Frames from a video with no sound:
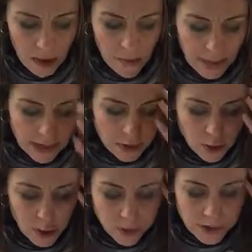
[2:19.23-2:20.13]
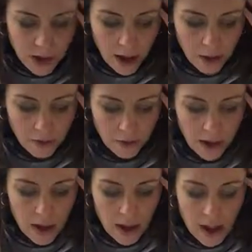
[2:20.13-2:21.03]
In terms of
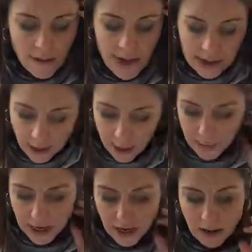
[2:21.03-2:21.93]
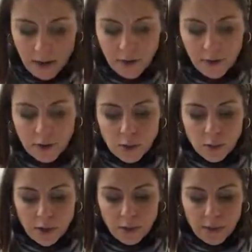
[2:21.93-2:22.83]
fact or opinion, the first
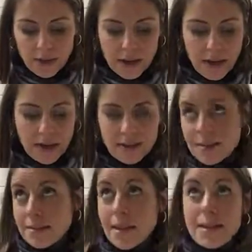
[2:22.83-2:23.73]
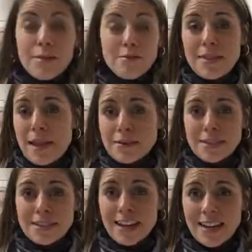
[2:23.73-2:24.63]
one with the
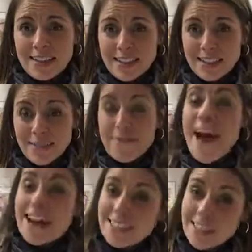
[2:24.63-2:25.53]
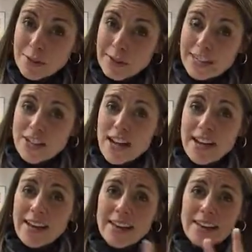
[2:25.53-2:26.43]
93,000 tons, that's a fact because we can
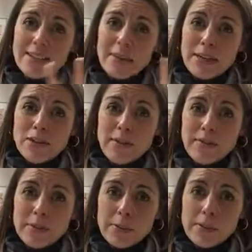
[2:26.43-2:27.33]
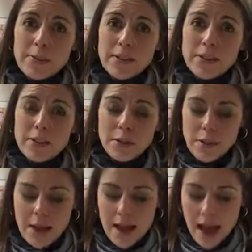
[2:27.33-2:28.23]
check it. That's the major difference between the
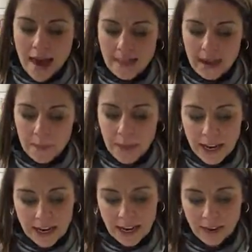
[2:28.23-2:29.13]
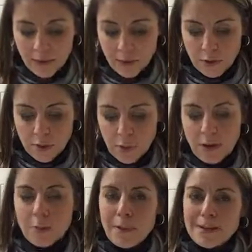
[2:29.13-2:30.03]
two. And then opinion, food
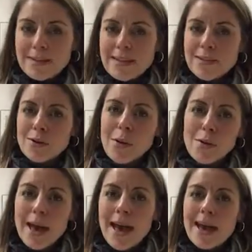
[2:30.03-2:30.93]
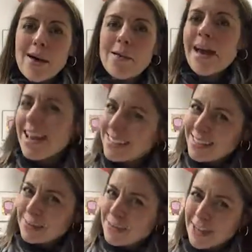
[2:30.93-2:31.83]
sprayed with pesticides are okay. Okay
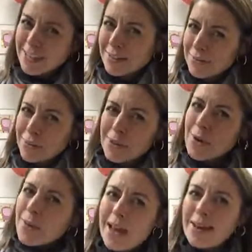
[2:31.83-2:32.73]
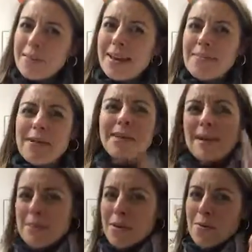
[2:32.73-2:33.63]
is subjective. What's okay to me might
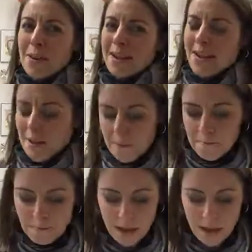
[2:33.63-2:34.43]
not be okay to you.